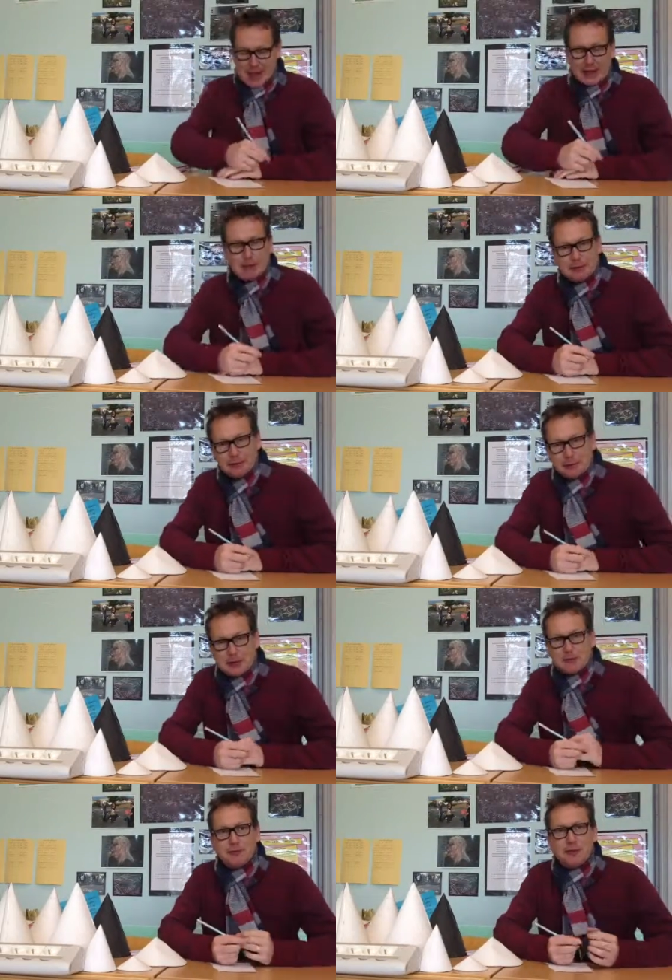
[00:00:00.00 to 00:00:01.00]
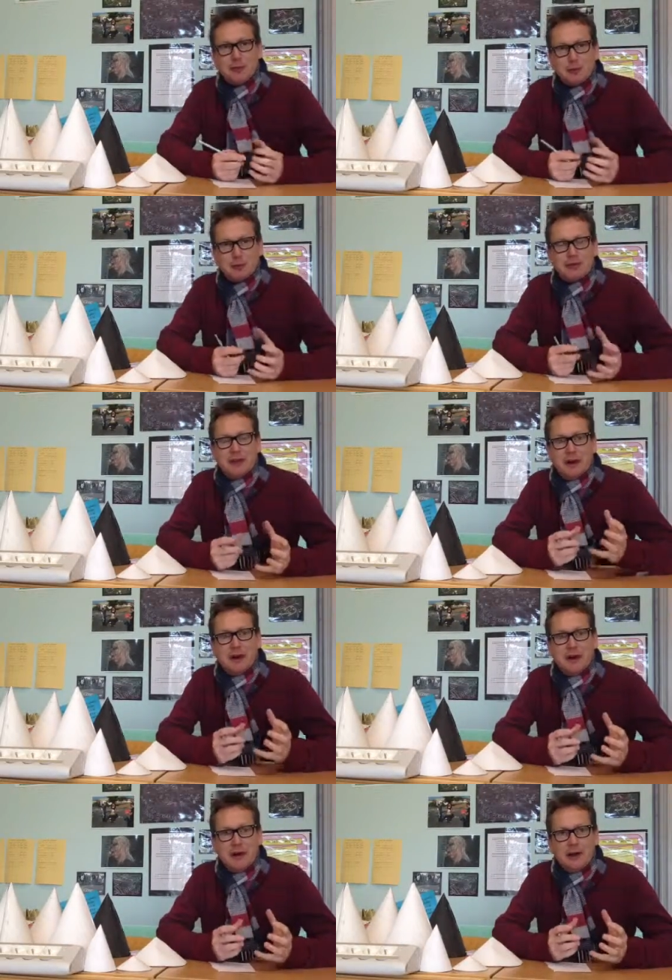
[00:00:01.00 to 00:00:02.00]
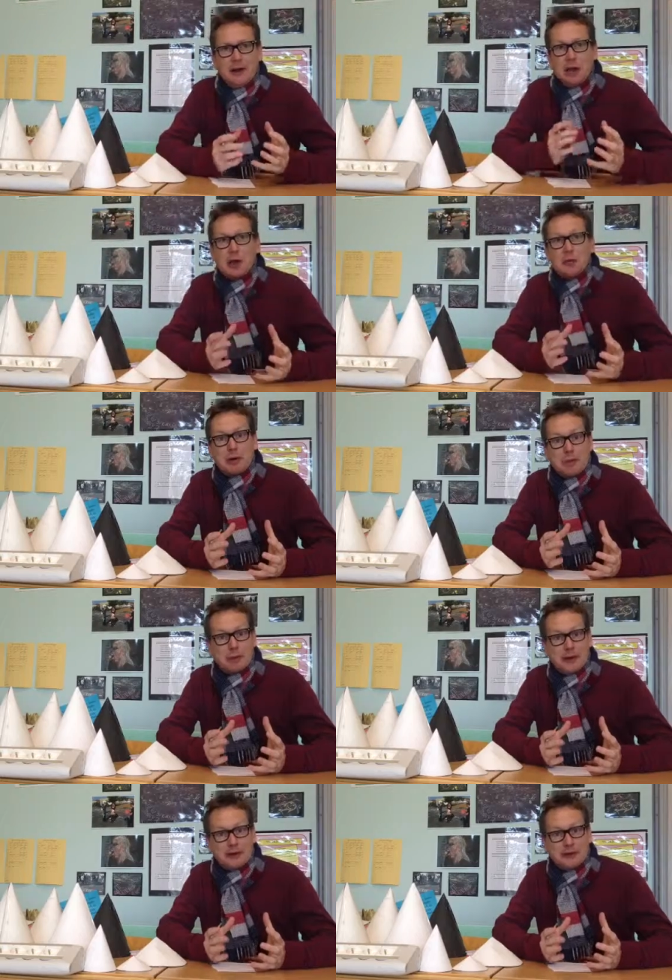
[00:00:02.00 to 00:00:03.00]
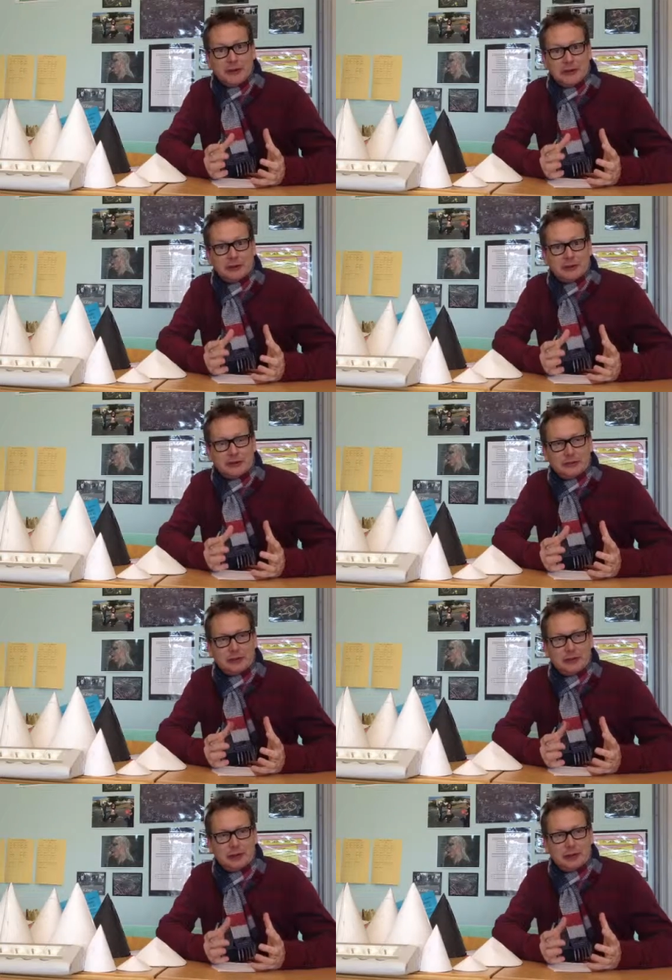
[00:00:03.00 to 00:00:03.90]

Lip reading: Anyway, it's not to be confused with low preparation lessons,